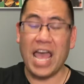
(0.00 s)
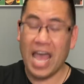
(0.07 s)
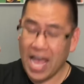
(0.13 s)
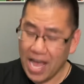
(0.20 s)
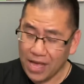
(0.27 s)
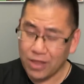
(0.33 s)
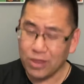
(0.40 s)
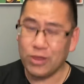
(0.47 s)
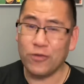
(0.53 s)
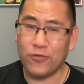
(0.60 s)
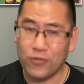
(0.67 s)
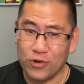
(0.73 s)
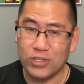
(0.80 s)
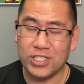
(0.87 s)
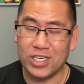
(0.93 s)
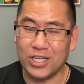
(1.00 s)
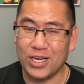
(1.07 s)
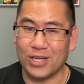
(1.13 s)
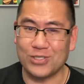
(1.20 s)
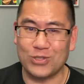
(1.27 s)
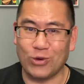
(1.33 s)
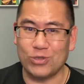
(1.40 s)
and the first
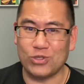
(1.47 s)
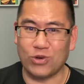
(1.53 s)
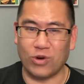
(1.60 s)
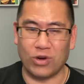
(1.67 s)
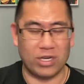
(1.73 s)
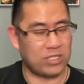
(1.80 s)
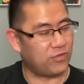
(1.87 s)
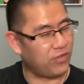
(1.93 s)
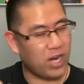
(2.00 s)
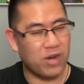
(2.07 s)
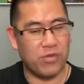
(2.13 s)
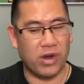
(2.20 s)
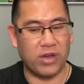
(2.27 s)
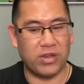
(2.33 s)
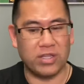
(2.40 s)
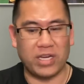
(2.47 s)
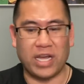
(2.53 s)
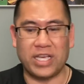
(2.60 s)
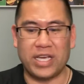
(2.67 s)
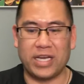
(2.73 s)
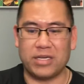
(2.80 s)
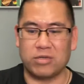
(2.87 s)
Canucks goal scorer. It's very rare that I
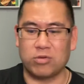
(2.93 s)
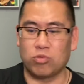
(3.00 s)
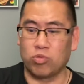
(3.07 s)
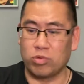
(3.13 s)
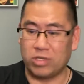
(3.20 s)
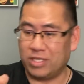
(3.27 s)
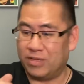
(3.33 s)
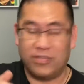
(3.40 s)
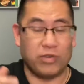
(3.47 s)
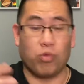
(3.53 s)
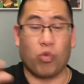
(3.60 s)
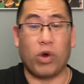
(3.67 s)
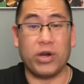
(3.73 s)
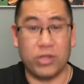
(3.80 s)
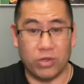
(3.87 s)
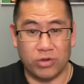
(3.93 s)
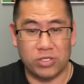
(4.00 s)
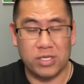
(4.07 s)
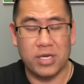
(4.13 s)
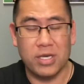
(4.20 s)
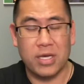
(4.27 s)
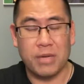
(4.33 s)
get even one of
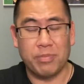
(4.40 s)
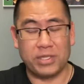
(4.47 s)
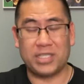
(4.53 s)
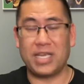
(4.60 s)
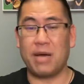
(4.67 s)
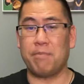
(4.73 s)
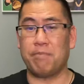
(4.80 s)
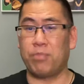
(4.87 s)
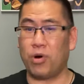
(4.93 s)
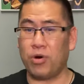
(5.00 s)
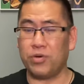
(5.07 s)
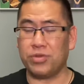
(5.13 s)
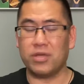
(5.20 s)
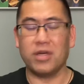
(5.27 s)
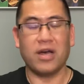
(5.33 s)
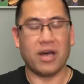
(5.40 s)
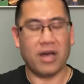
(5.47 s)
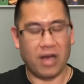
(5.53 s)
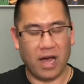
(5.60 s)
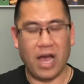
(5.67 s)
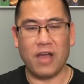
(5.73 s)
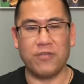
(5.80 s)
those, but to get both,
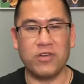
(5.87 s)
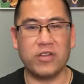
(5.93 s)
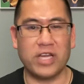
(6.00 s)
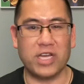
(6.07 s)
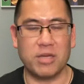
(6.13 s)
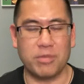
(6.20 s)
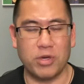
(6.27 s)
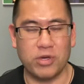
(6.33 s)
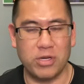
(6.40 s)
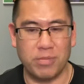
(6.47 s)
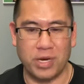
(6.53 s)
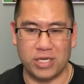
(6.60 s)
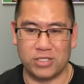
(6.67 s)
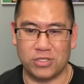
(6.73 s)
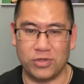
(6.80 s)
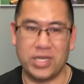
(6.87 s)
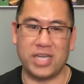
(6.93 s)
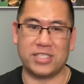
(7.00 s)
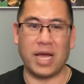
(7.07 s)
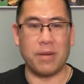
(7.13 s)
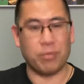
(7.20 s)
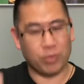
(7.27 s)
I feel like $1 million bucks. So
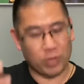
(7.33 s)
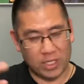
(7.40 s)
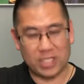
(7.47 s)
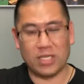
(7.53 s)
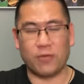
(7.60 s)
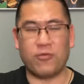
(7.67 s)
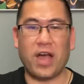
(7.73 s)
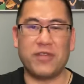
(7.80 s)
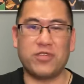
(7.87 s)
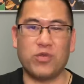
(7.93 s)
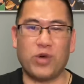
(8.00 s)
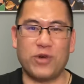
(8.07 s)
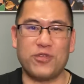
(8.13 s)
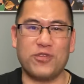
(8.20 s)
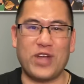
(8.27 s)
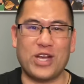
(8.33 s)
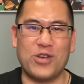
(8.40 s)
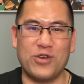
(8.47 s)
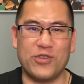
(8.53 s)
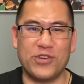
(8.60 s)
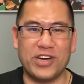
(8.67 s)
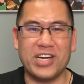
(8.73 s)
yes, I predicted 5-1 for
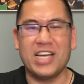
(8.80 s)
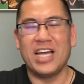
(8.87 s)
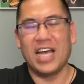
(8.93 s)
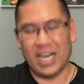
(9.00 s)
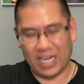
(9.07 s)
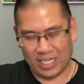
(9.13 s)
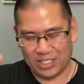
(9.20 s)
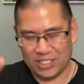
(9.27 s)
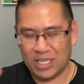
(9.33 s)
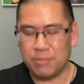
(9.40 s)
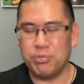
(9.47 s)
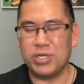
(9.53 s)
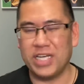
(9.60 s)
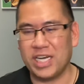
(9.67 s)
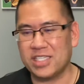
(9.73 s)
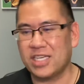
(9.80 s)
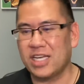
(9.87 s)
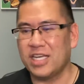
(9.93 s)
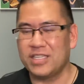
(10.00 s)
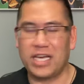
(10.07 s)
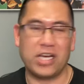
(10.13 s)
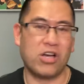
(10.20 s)
Vancouver, and I did predict
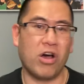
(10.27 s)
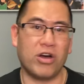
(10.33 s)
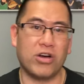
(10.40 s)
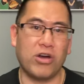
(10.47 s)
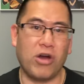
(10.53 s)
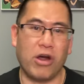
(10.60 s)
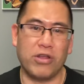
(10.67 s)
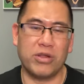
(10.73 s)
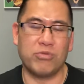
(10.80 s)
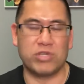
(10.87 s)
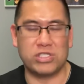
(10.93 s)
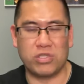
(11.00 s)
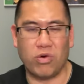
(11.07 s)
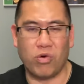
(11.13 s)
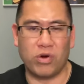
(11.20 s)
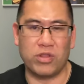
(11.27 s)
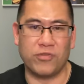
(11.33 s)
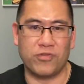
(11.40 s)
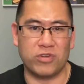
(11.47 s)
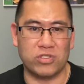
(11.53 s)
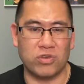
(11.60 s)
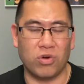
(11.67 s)
that Connor Garland would score the
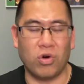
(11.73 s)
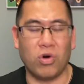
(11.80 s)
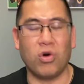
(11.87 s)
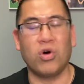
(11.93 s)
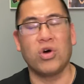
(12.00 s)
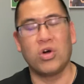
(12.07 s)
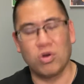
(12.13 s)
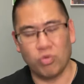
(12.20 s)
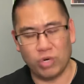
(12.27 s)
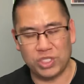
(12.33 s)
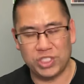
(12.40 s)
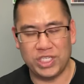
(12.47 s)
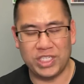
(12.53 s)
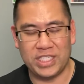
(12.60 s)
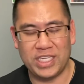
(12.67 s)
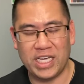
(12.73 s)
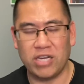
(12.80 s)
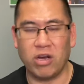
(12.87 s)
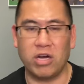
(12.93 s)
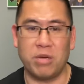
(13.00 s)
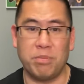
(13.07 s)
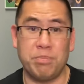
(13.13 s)
first goal, which he did
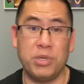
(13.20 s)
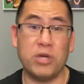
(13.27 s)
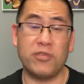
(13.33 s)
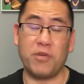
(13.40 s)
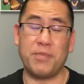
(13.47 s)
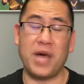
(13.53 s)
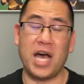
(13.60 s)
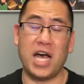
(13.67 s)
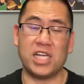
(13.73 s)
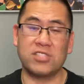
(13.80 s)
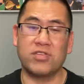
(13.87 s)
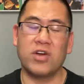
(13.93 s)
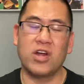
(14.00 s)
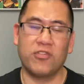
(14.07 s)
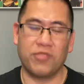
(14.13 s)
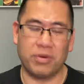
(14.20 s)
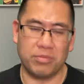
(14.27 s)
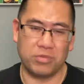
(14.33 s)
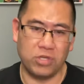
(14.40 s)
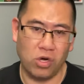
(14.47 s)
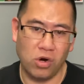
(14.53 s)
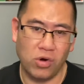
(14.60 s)
on a beautiful pass
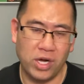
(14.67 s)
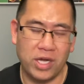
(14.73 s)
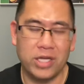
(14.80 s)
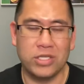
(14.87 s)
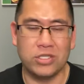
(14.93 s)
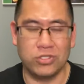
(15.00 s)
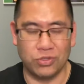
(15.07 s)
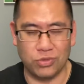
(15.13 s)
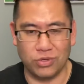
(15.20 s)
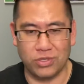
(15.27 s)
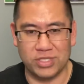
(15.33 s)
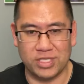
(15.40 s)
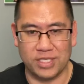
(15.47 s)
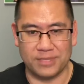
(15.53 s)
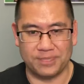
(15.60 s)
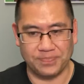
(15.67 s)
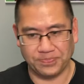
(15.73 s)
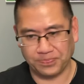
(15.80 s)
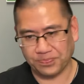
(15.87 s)
from Noah Juulsen.